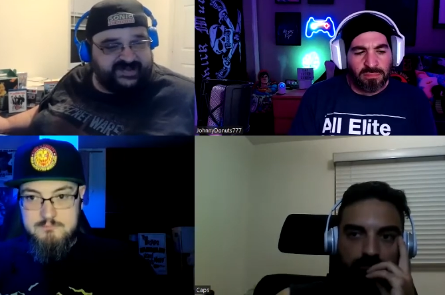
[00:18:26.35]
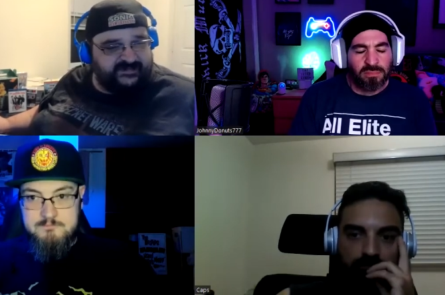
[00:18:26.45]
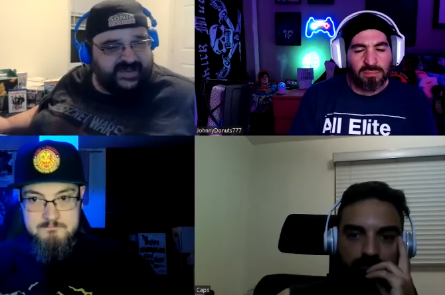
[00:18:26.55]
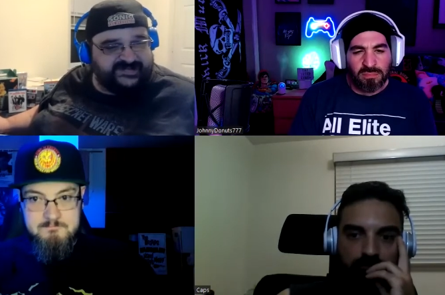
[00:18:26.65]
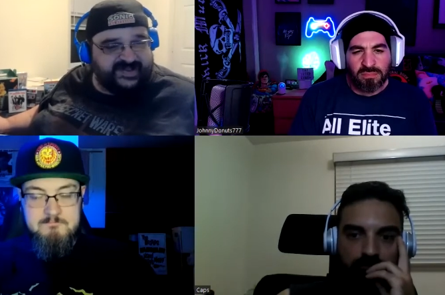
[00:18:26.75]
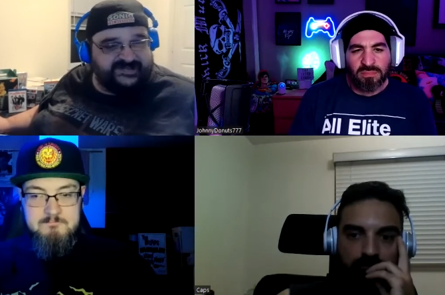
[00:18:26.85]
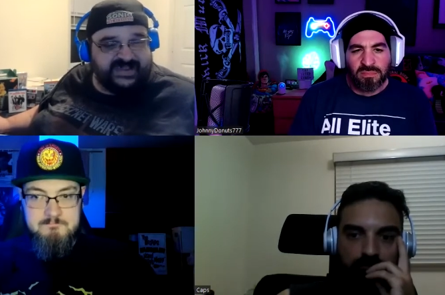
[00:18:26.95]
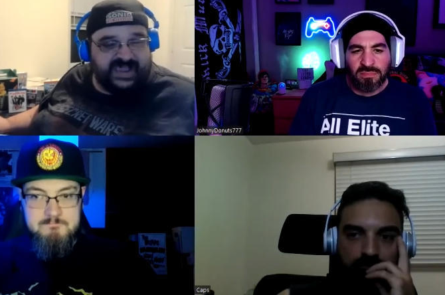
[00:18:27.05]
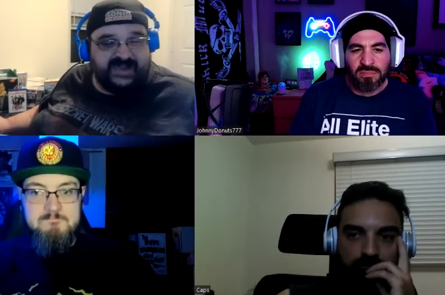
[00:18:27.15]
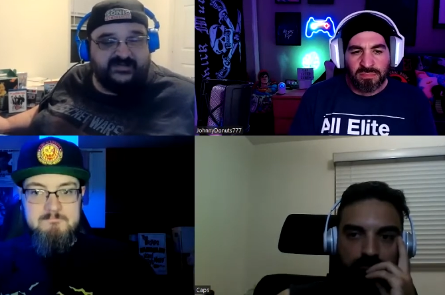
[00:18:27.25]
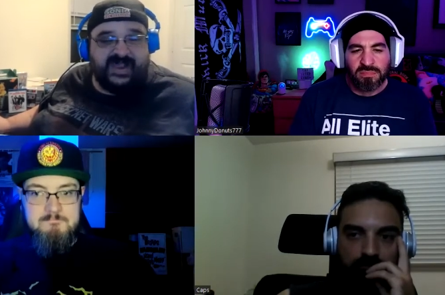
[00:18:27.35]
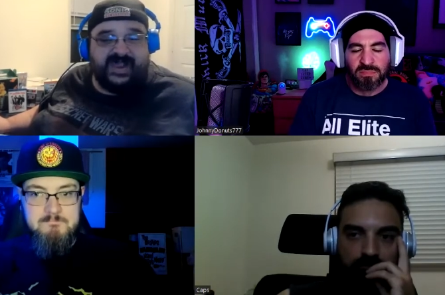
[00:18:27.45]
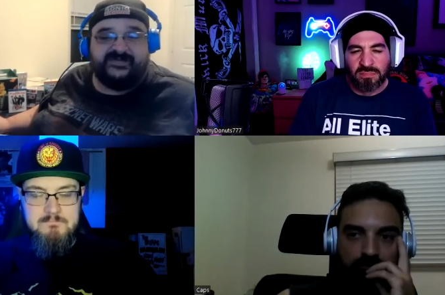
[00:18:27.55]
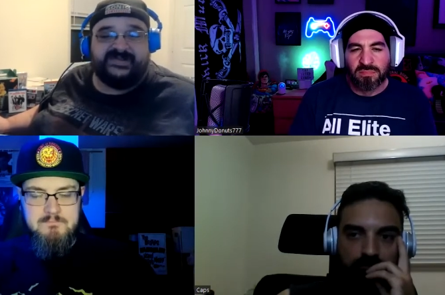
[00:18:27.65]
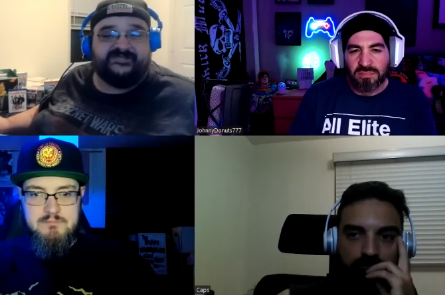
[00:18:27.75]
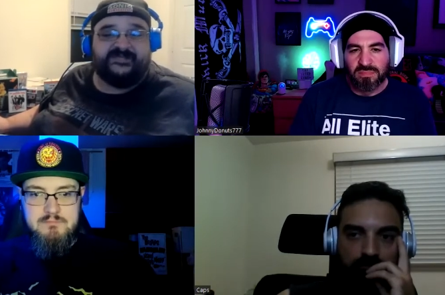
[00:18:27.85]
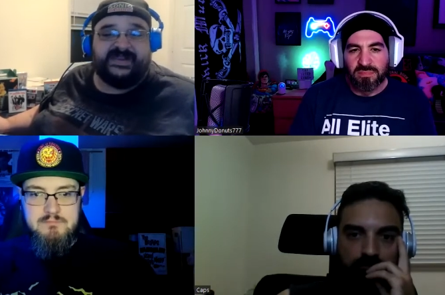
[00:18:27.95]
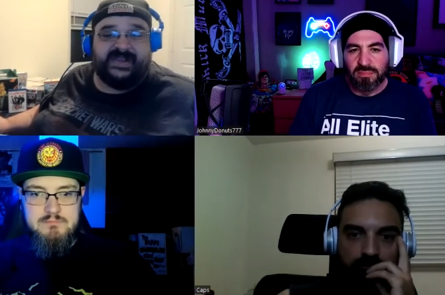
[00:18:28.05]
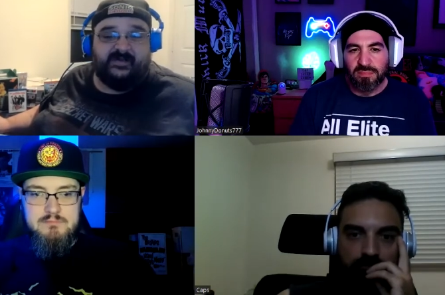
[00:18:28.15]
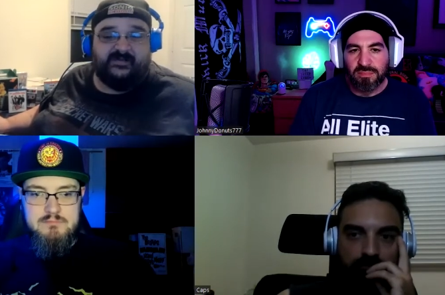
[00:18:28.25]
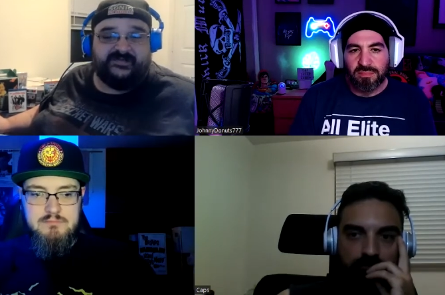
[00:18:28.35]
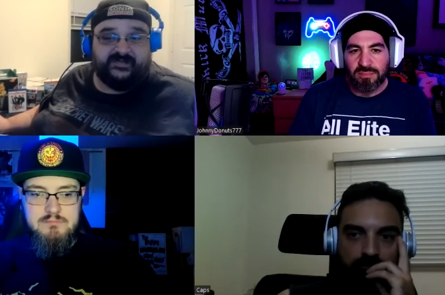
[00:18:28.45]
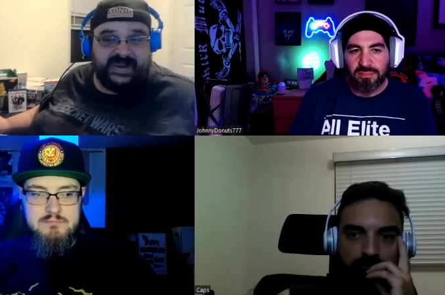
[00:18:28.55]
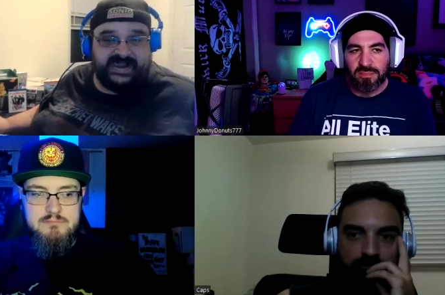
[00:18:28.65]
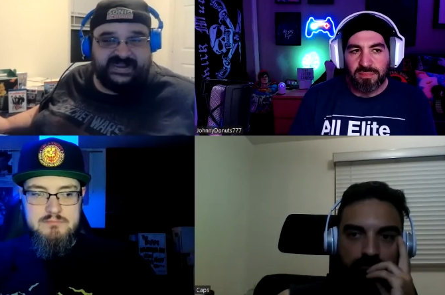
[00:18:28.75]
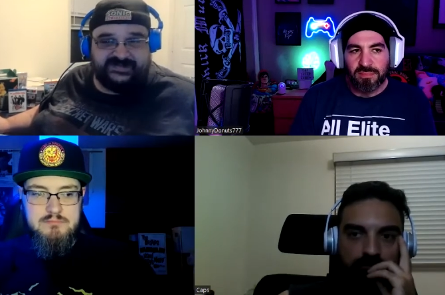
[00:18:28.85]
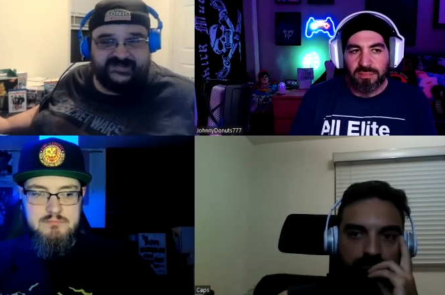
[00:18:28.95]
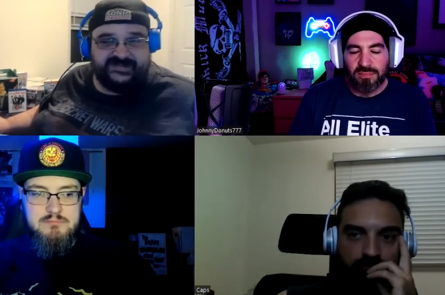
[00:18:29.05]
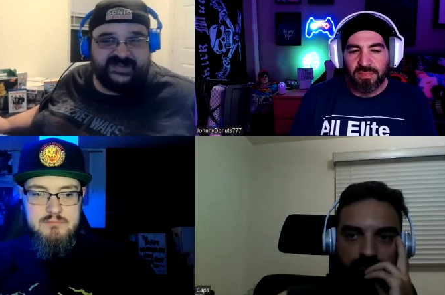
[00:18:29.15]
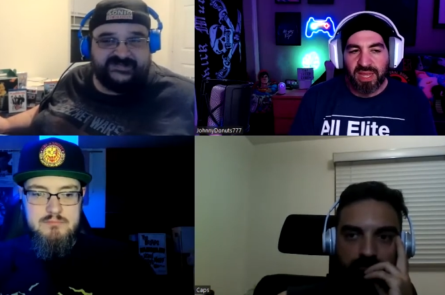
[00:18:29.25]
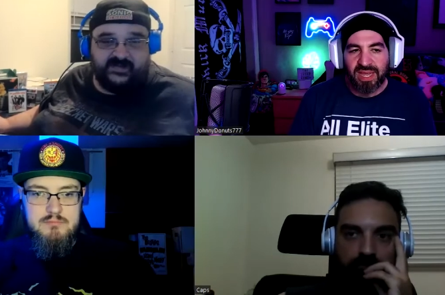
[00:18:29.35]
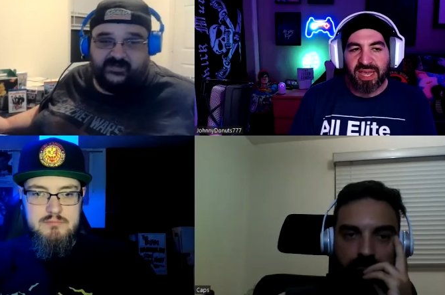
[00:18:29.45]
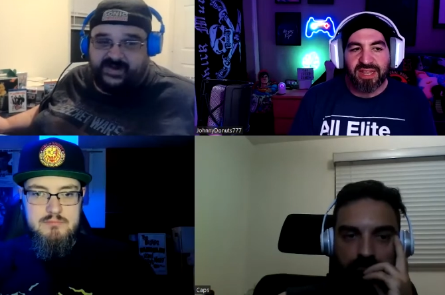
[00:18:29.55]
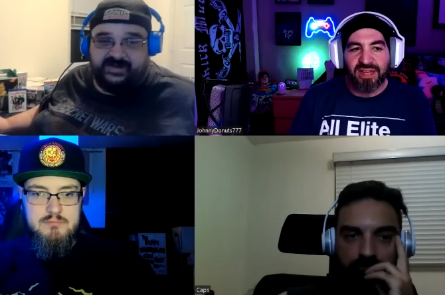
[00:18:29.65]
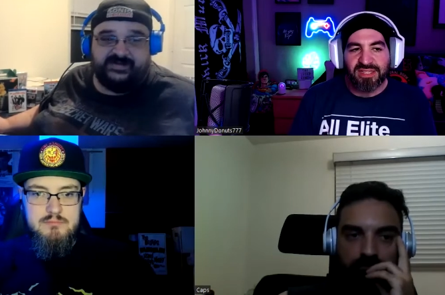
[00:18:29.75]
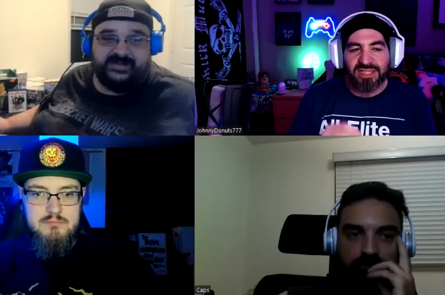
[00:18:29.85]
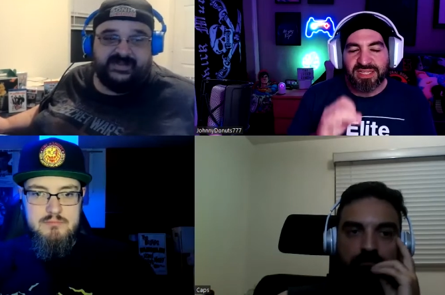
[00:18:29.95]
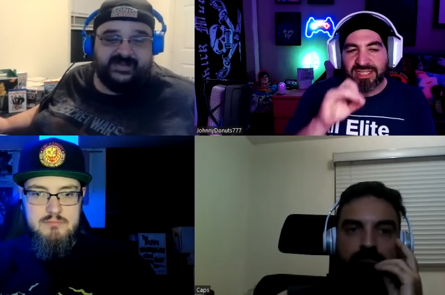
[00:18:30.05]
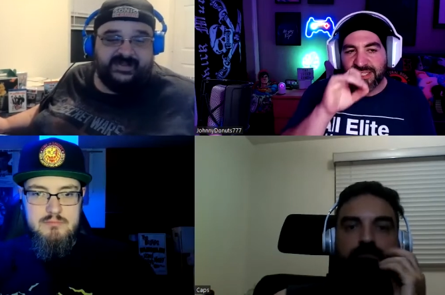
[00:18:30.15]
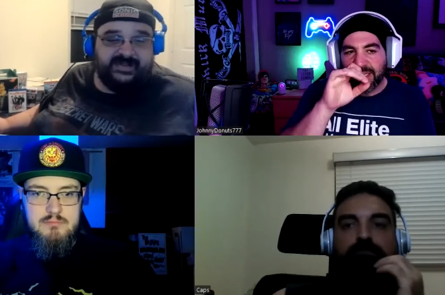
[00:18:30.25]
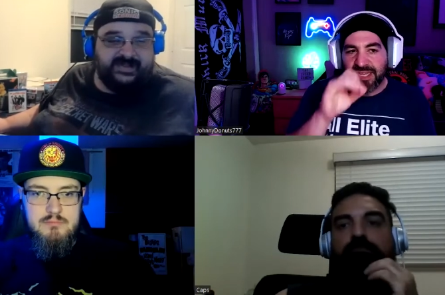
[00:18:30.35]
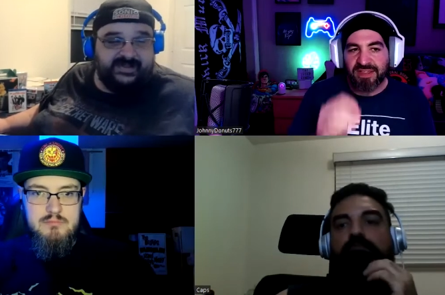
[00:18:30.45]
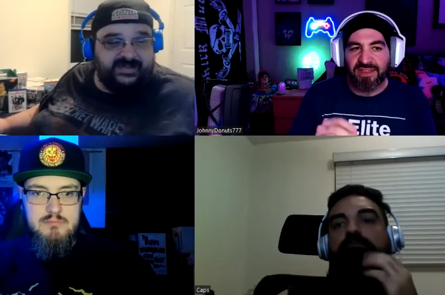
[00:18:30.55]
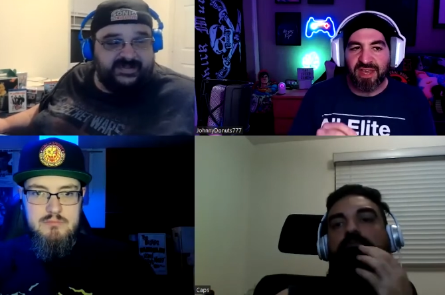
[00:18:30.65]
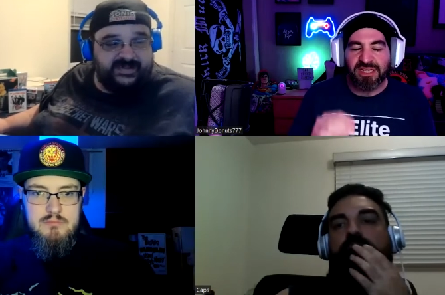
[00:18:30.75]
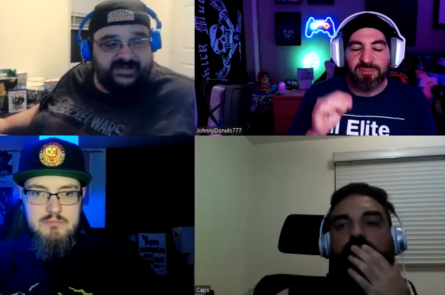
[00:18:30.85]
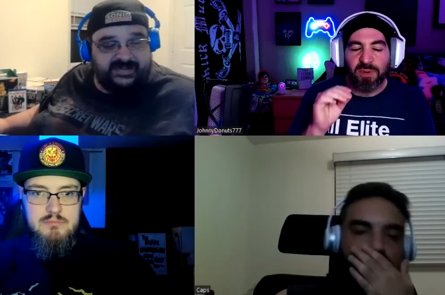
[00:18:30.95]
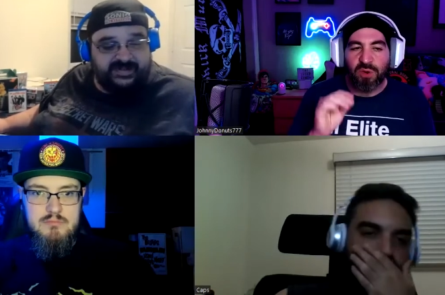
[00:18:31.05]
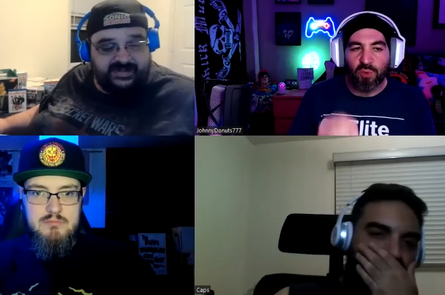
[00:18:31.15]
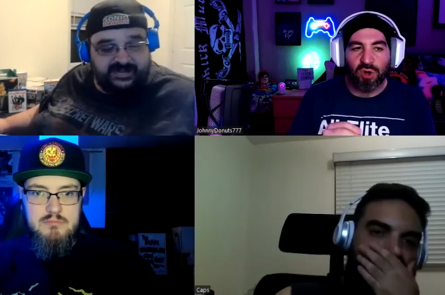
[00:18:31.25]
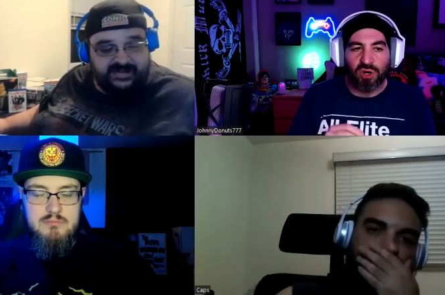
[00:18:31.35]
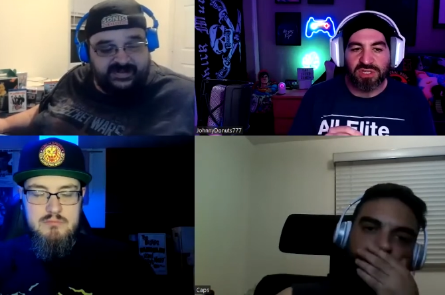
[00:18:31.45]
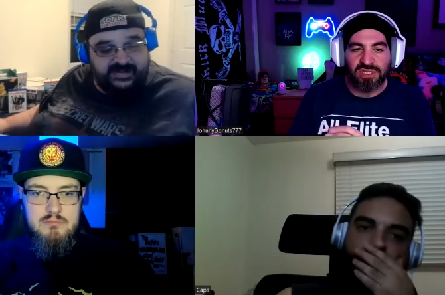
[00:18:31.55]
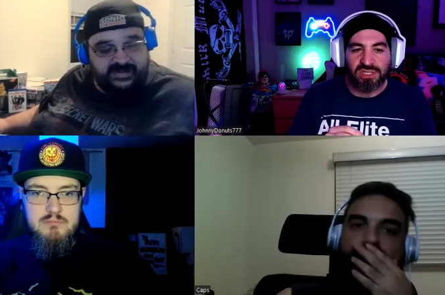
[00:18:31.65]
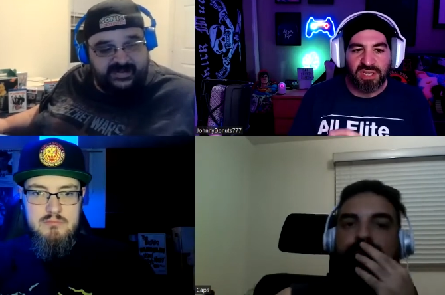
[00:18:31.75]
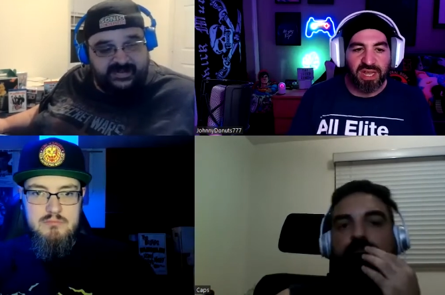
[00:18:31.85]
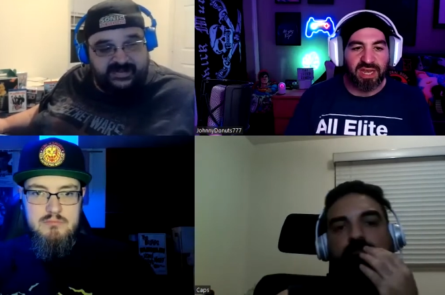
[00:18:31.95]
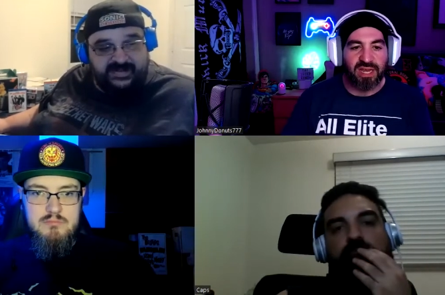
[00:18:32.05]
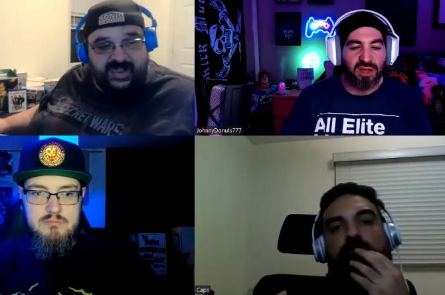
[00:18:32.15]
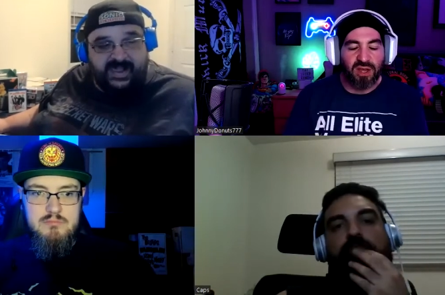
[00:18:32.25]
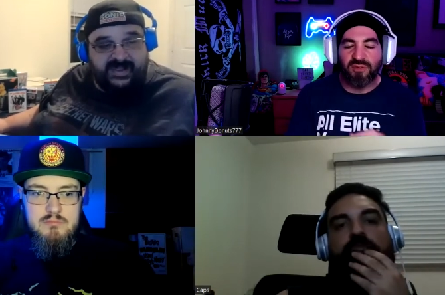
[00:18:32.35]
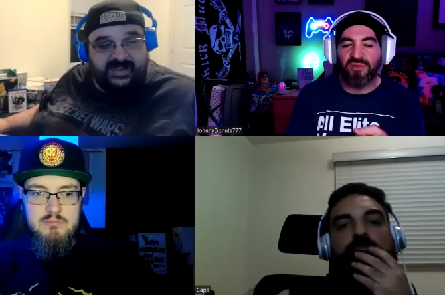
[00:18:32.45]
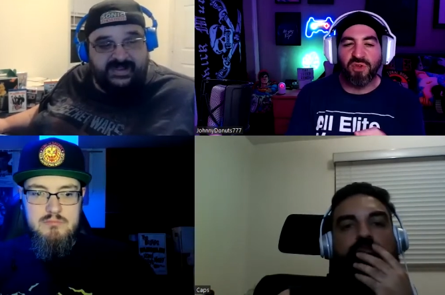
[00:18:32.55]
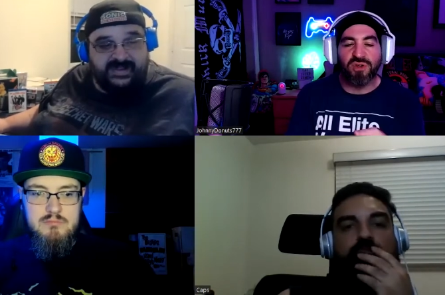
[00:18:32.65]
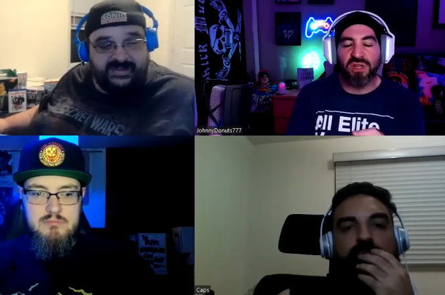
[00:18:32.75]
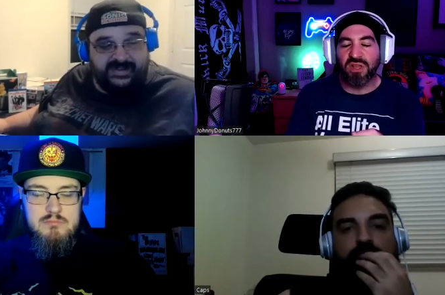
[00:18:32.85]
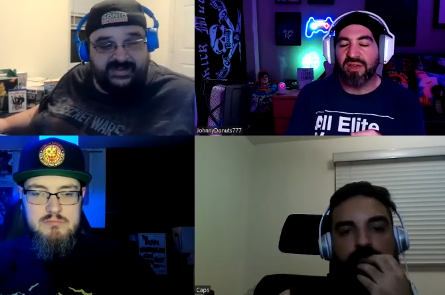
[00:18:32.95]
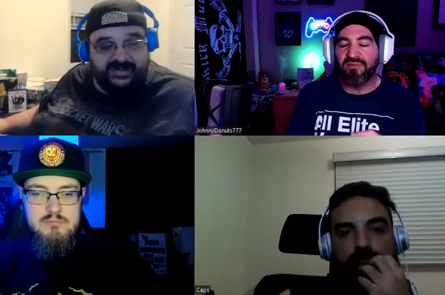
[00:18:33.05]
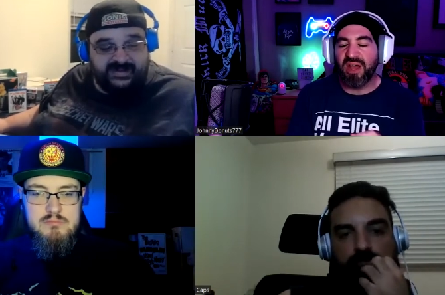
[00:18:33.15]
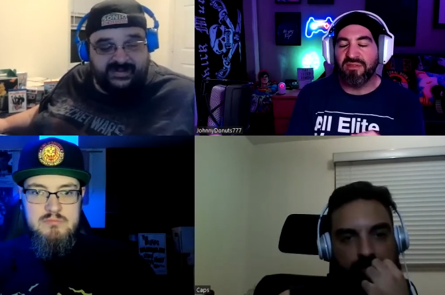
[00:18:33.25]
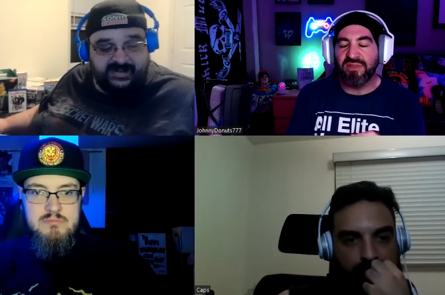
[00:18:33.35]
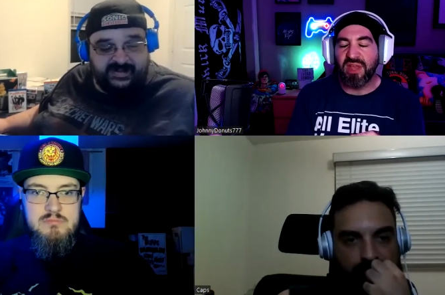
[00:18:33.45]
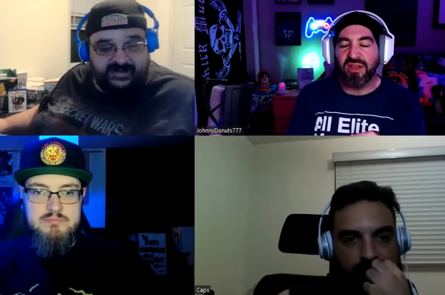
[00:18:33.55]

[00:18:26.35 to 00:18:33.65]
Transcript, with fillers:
Speaker 1: that make sense? Like I don't know how to explain how great he does it. It's so he weird. does
Speaker 2: these silly things, but it works. Like yeah. a few, like five,